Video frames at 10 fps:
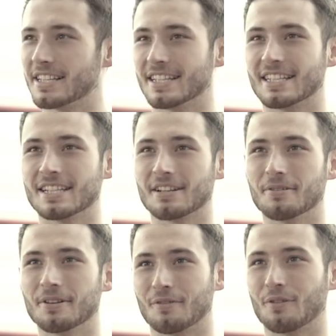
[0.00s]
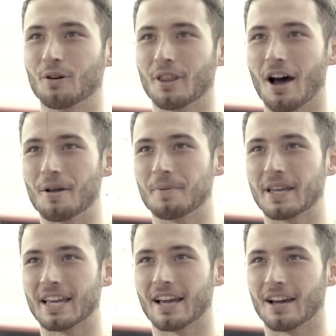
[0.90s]
into the season, I wouldn't have thought that I'd
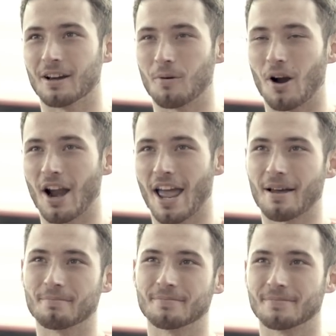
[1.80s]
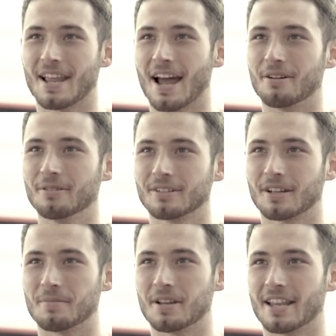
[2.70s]
be where I am now,
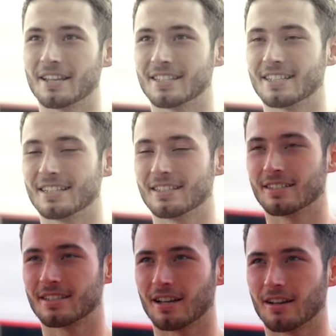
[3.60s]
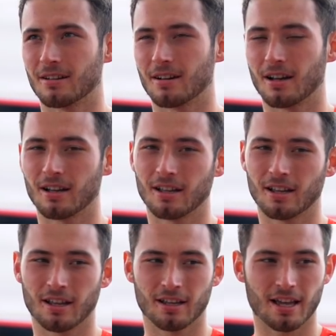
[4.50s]
coming end of the season. So,
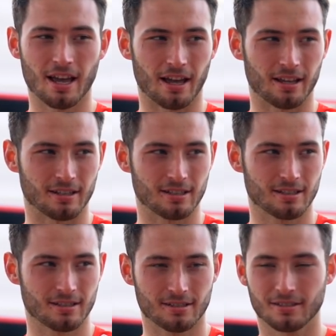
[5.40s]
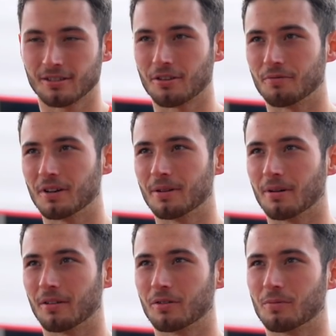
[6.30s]
yeah, it's gone really well. I've